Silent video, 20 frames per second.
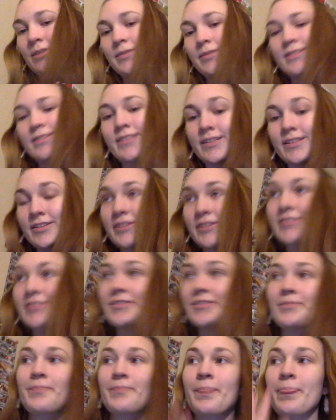
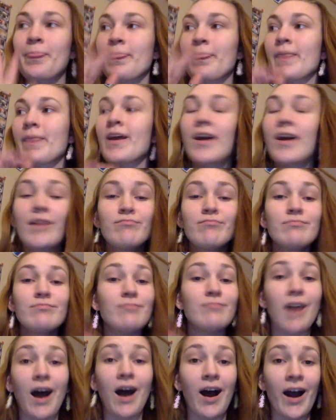scissors,
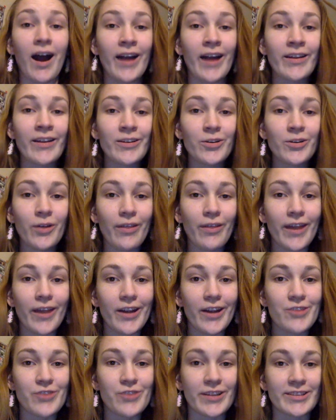I didn't go to the
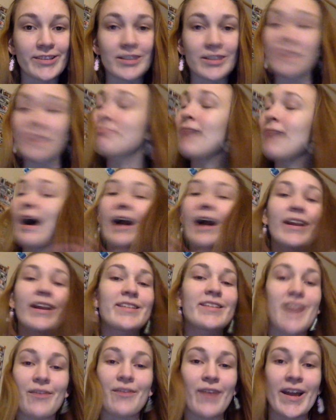hairdresser. I didn't
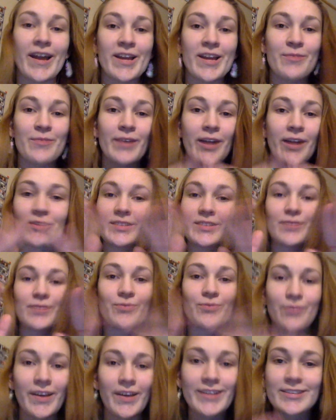have anyone else
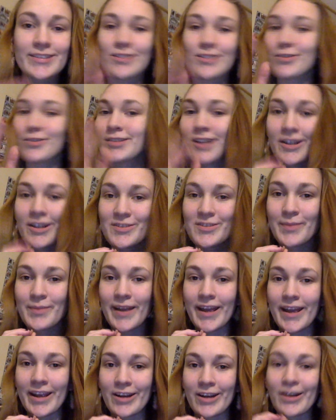fix or touch my
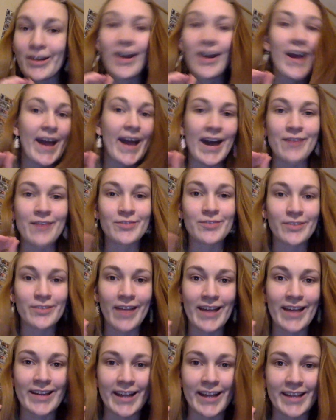hair after
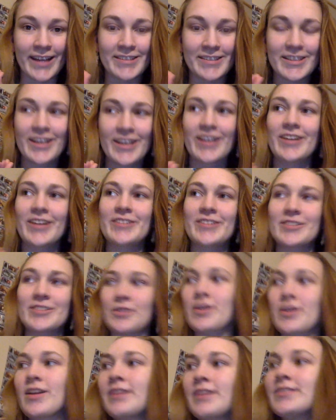that night. So
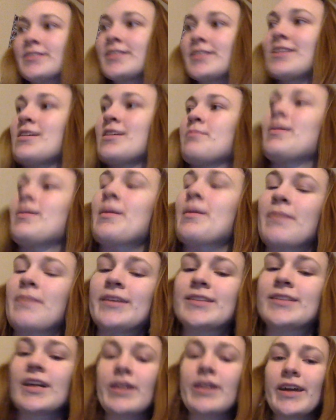you didn't see, but I
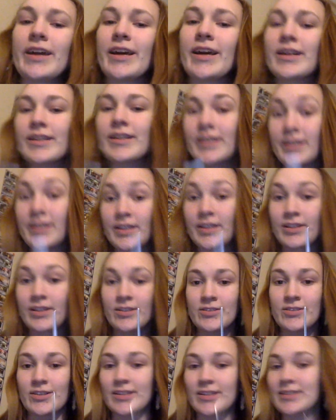basically
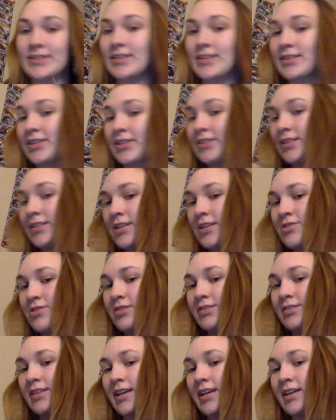took scissors and
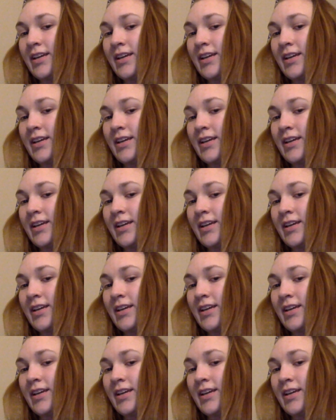just like